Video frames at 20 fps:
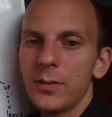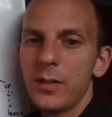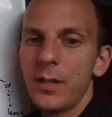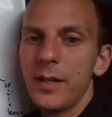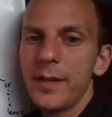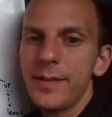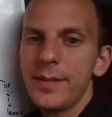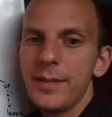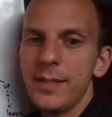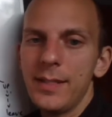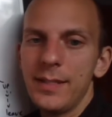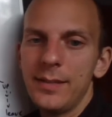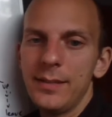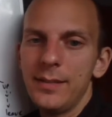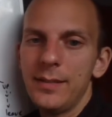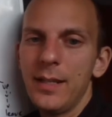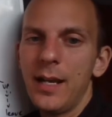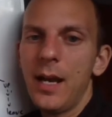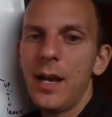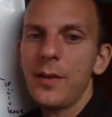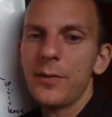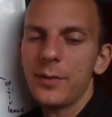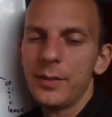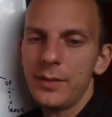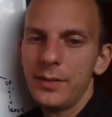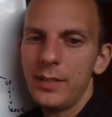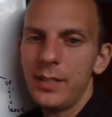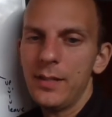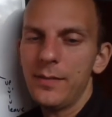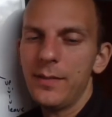Ross is not
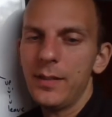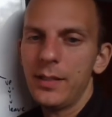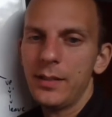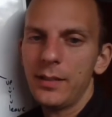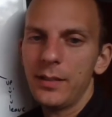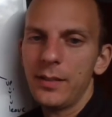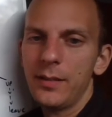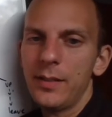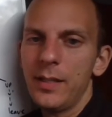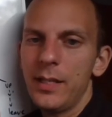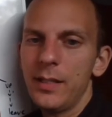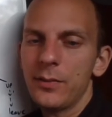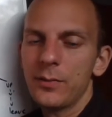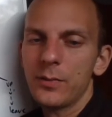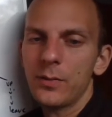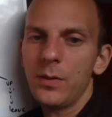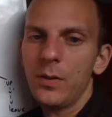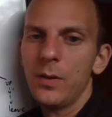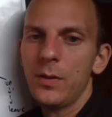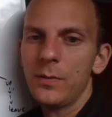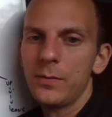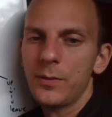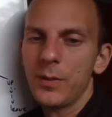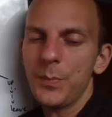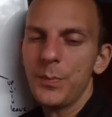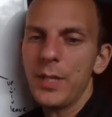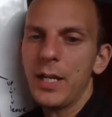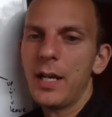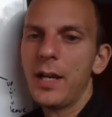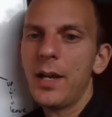receiving a theta role
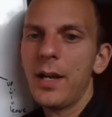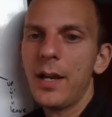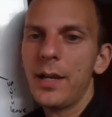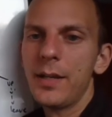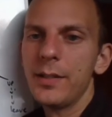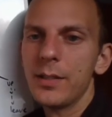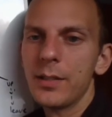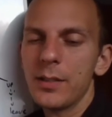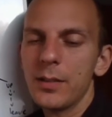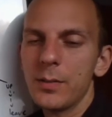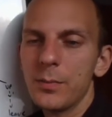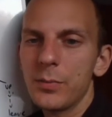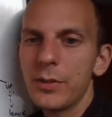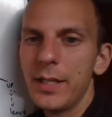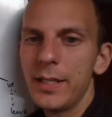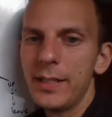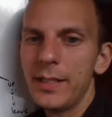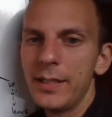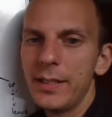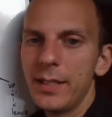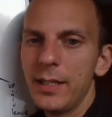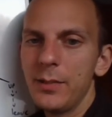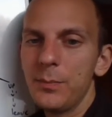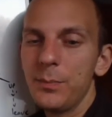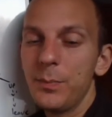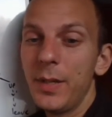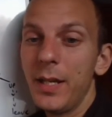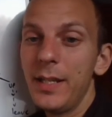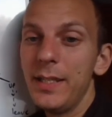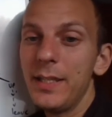from the higher predicate,
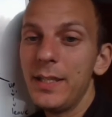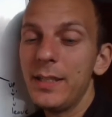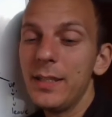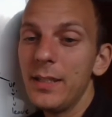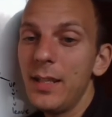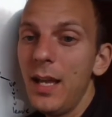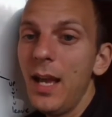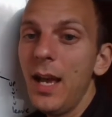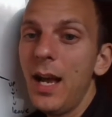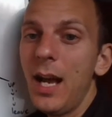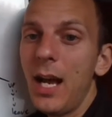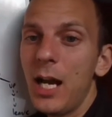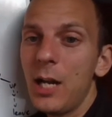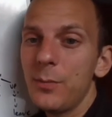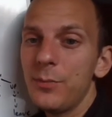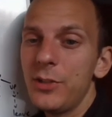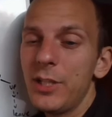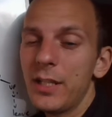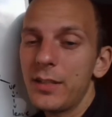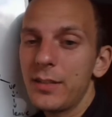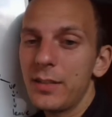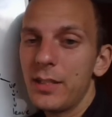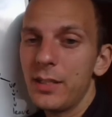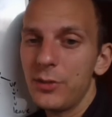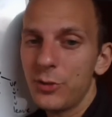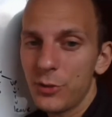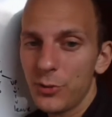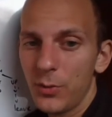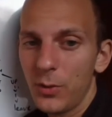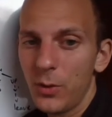but in object
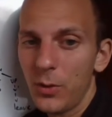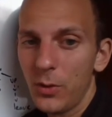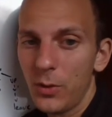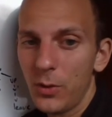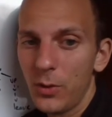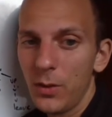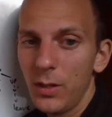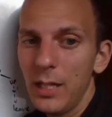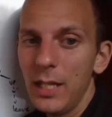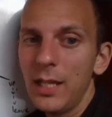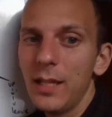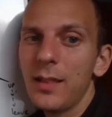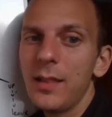control,